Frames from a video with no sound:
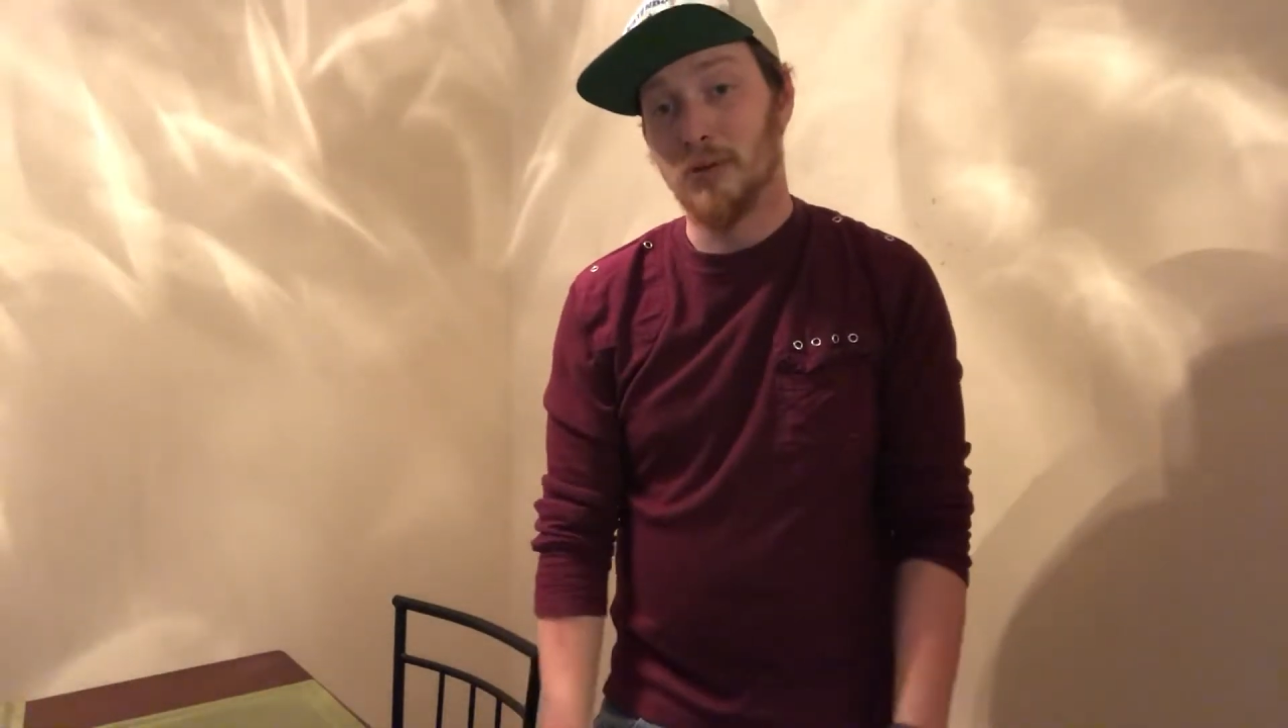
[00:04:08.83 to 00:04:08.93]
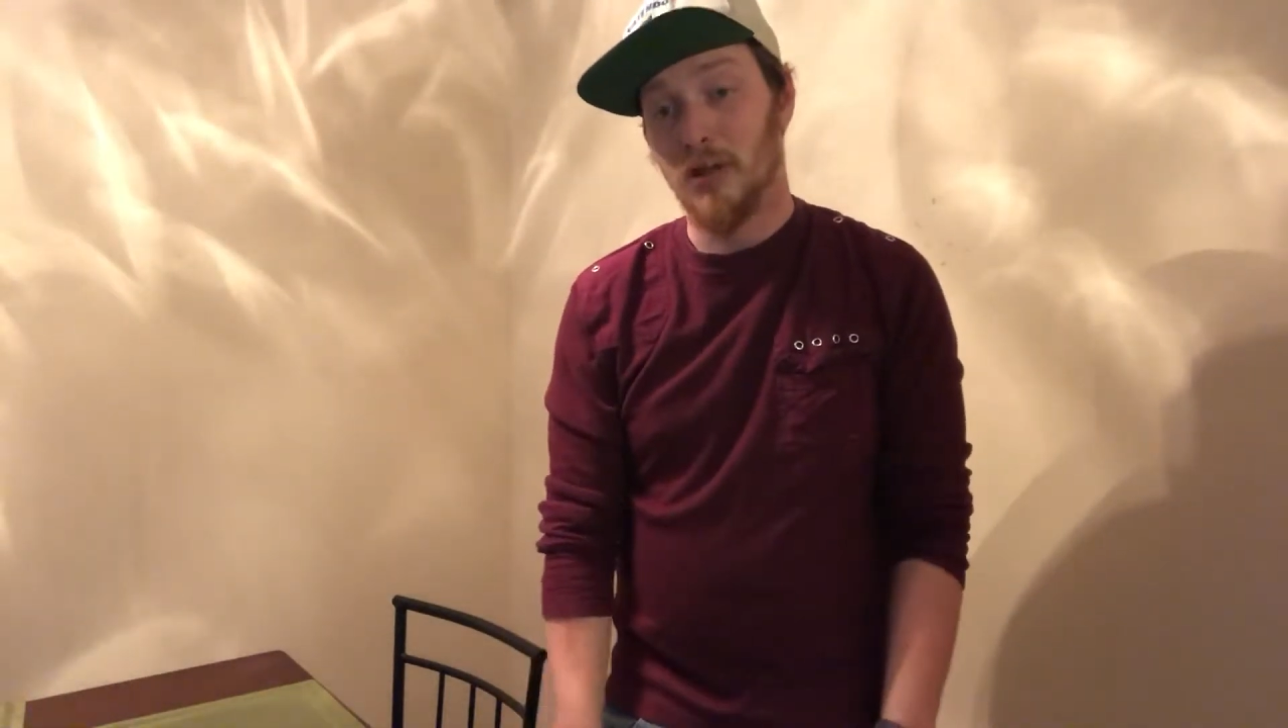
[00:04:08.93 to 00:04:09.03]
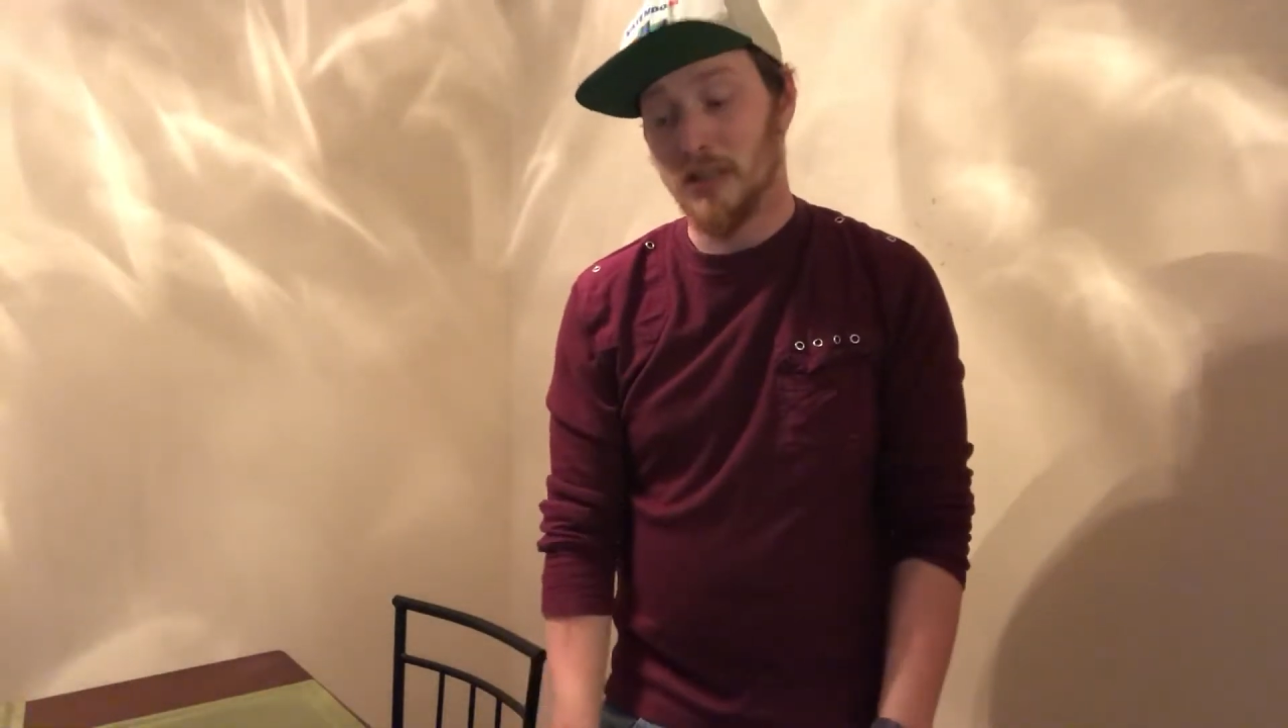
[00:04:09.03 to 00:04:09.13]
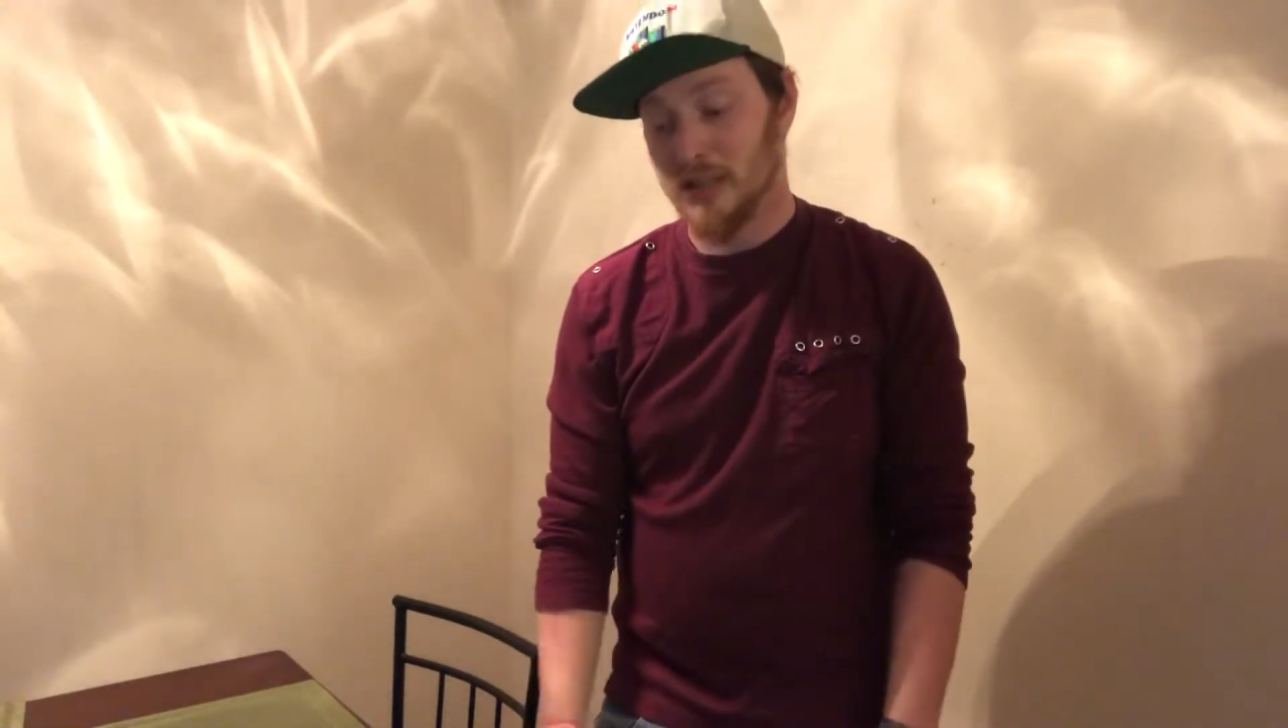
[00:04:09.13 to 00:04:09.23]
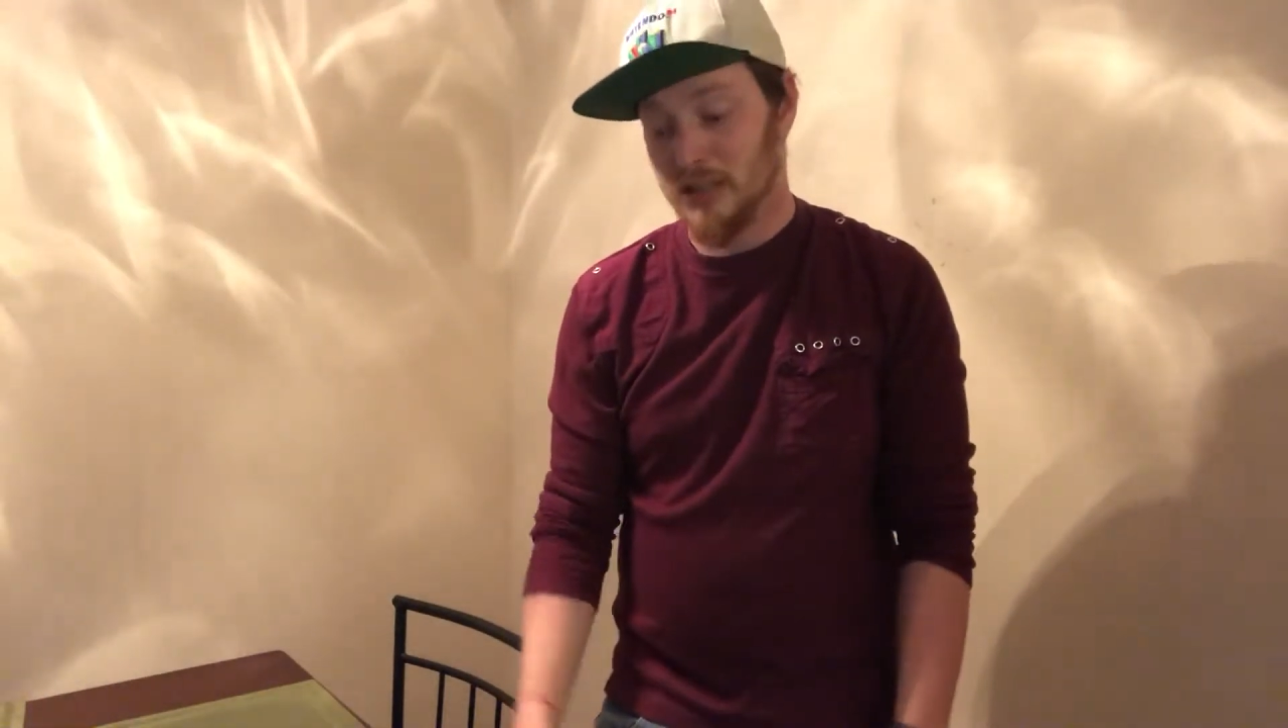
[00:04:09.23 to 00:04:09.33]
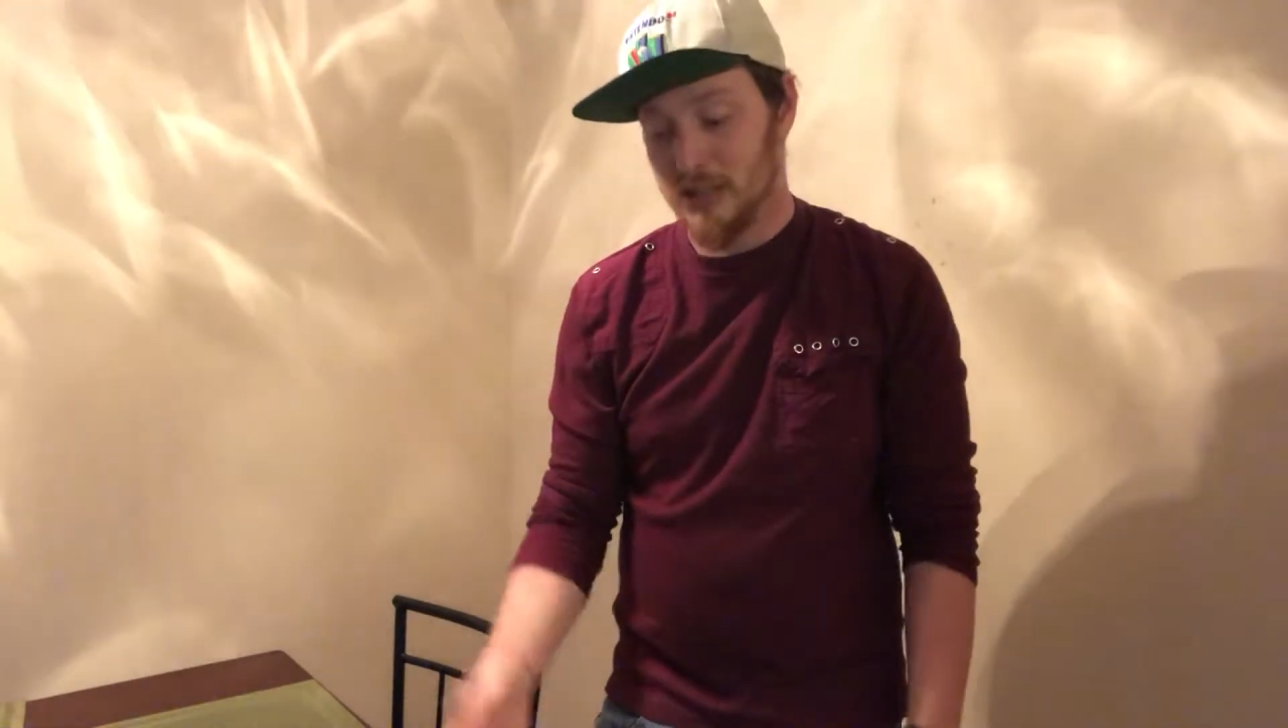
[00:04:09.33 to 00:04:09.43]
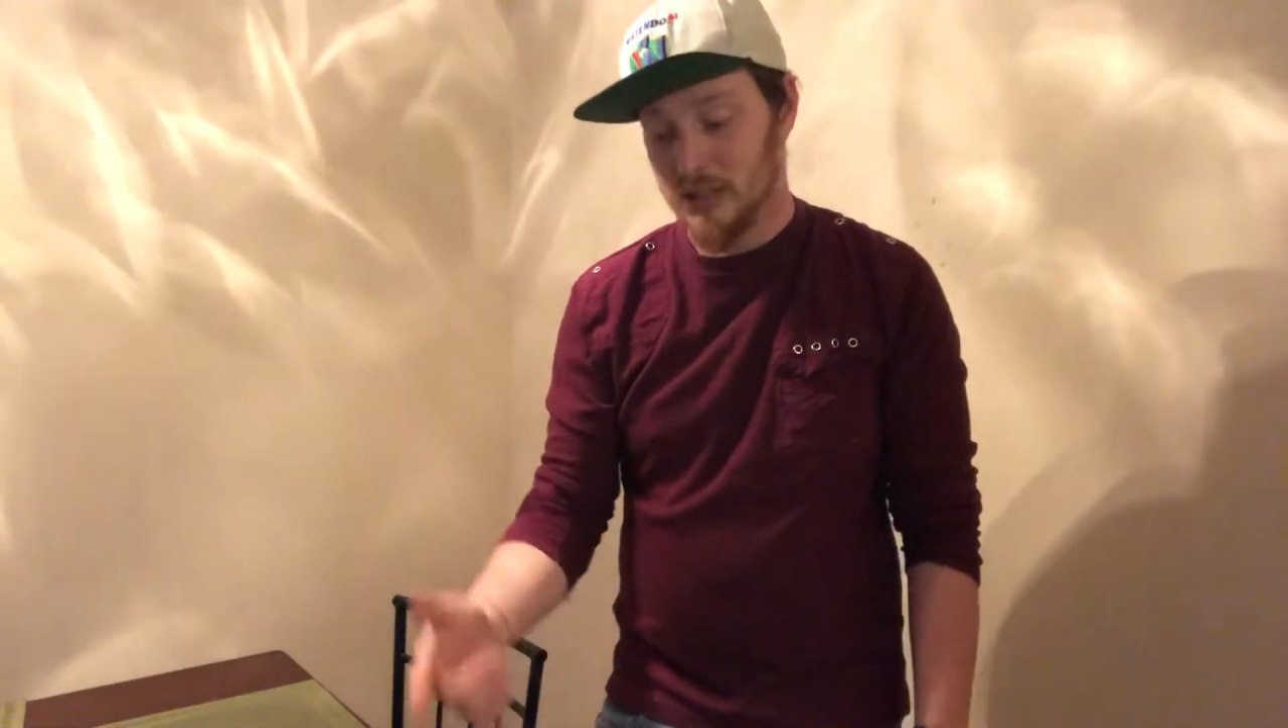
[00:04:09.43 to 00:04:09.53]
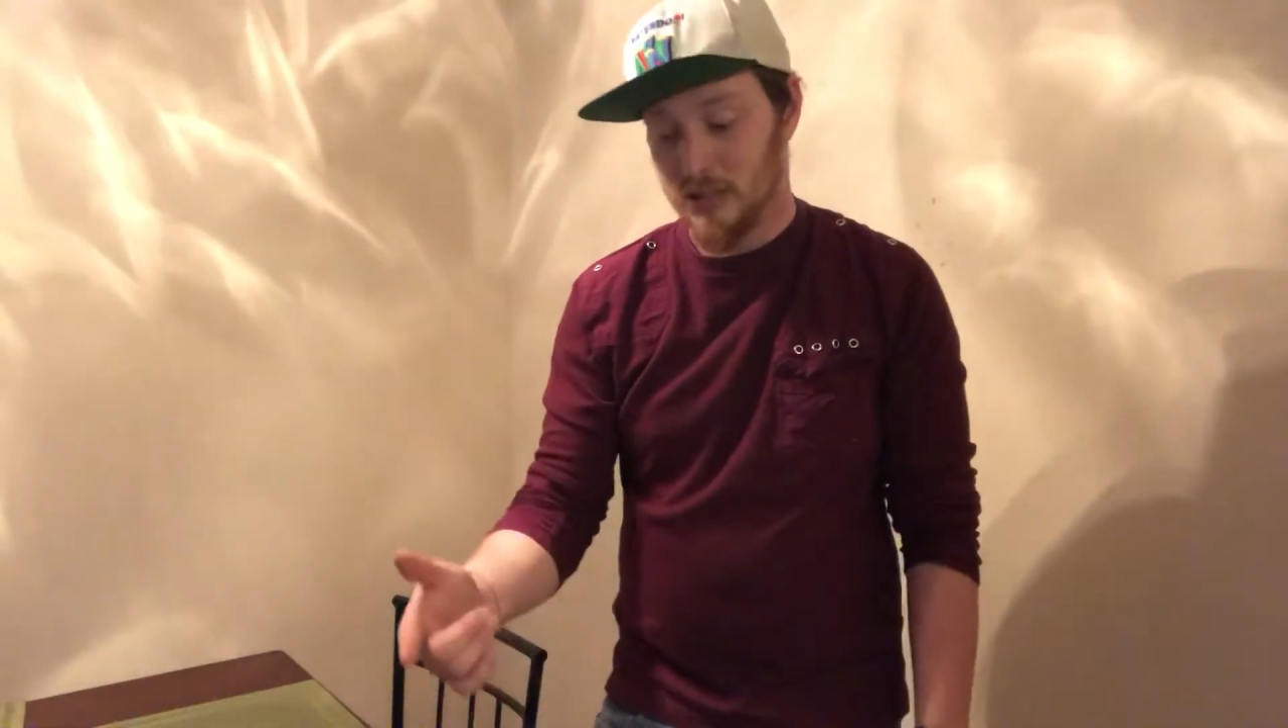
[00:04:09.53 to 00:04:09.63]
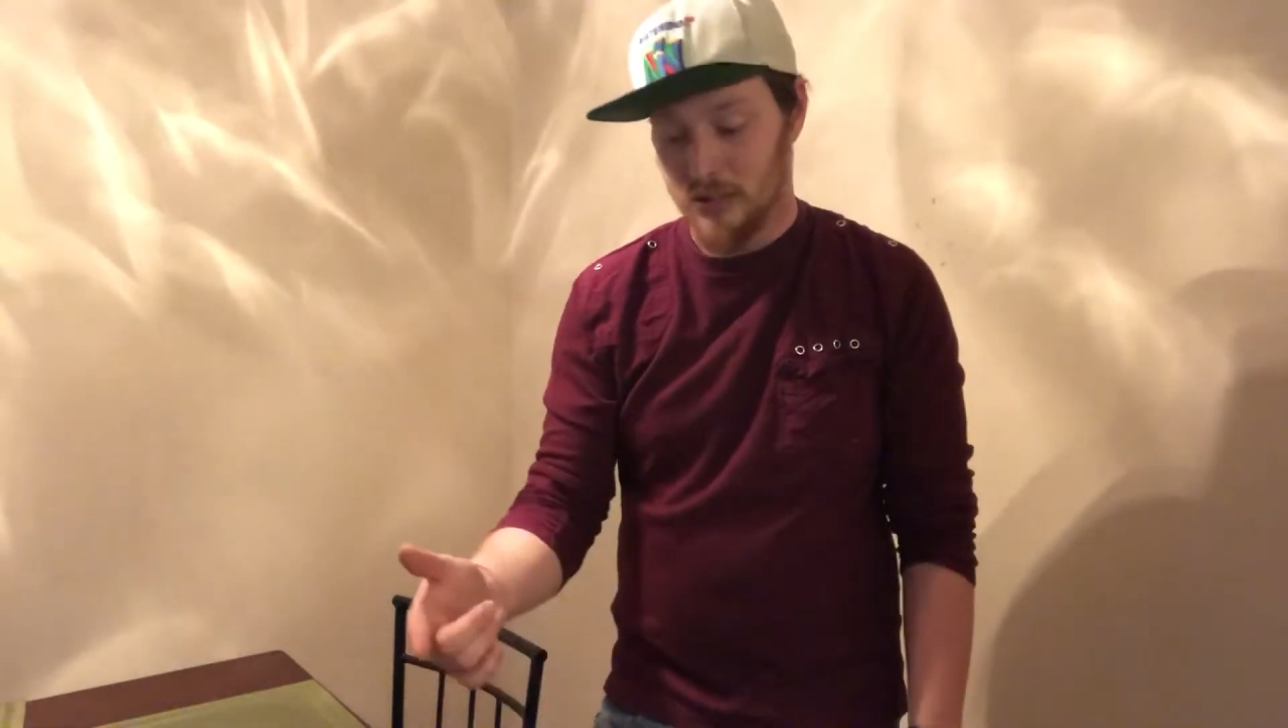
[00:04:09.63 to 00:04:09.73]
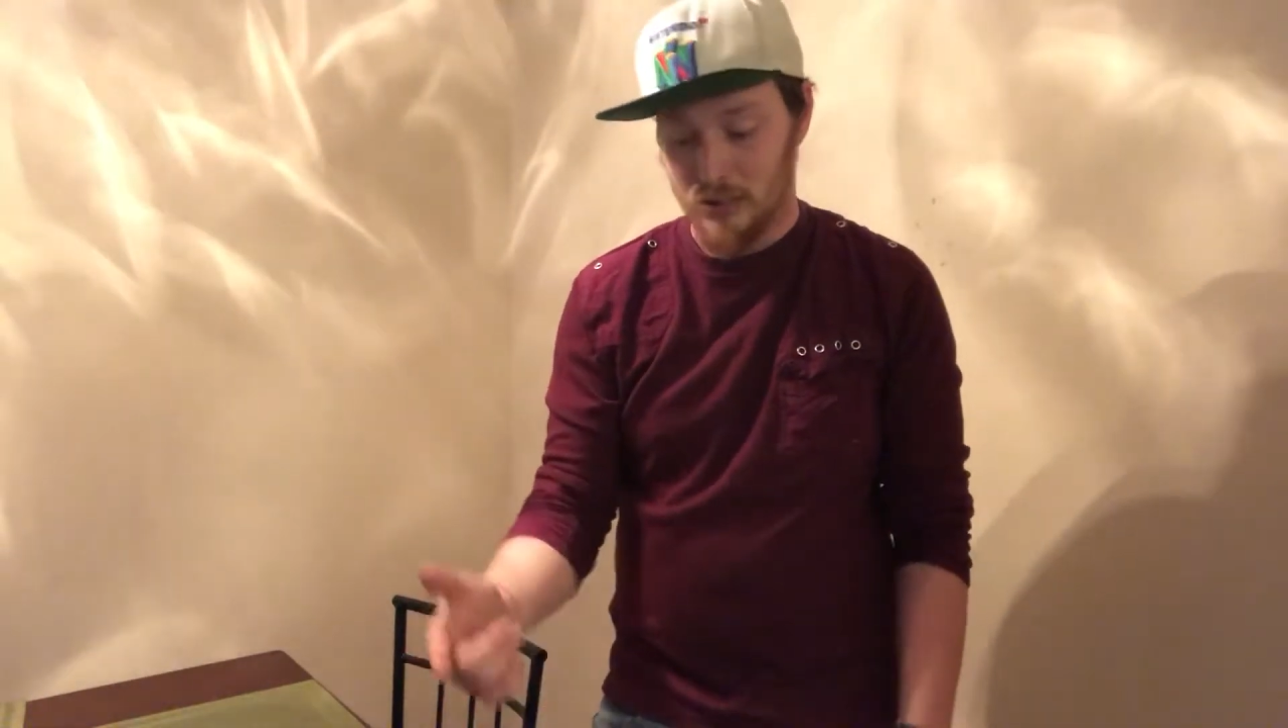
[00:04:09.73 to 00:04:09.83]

plus